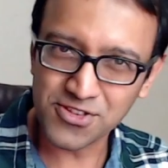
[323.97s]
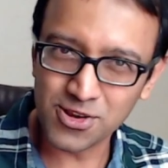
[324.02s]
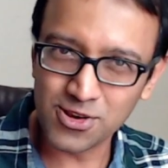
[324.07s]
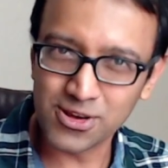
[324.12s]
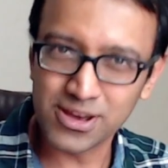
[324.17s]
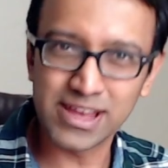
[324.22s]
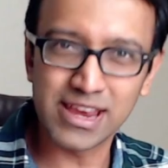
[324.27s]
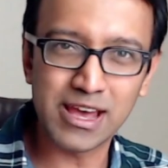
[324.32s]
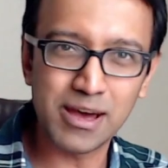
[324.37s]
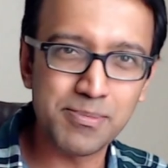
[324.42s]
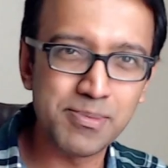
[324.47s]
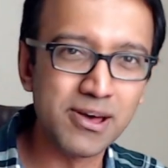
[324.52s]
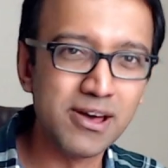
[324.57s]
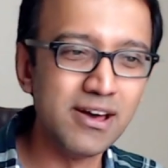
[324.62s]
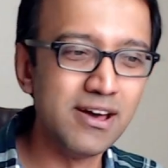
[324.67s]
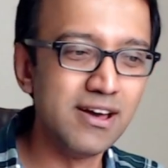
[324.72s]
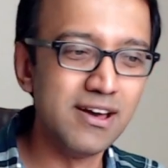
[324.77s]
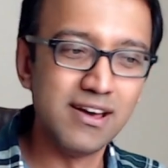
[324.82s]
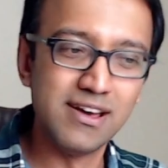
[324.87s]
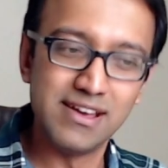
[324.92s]
to look it up,
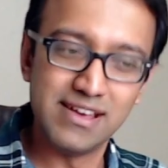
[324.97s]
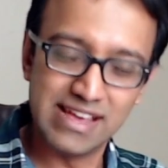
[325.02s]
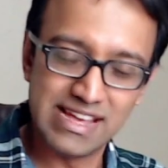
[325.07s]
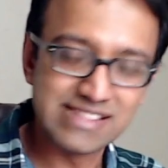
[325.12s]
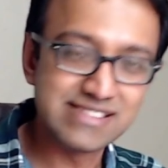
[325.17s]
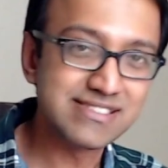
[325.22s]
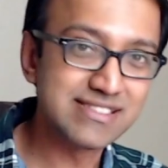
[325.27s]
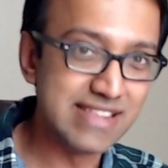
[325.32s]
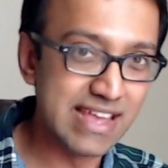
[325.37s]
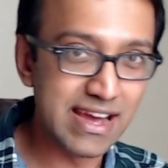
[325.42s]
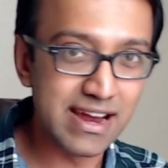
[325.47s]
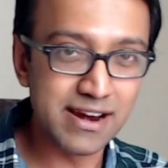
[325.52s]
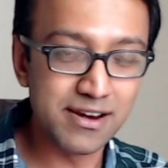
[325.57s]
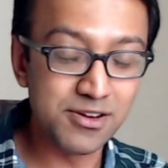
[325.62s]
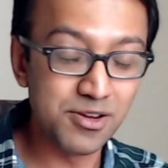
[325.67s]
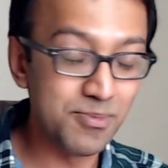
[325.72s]
it's there.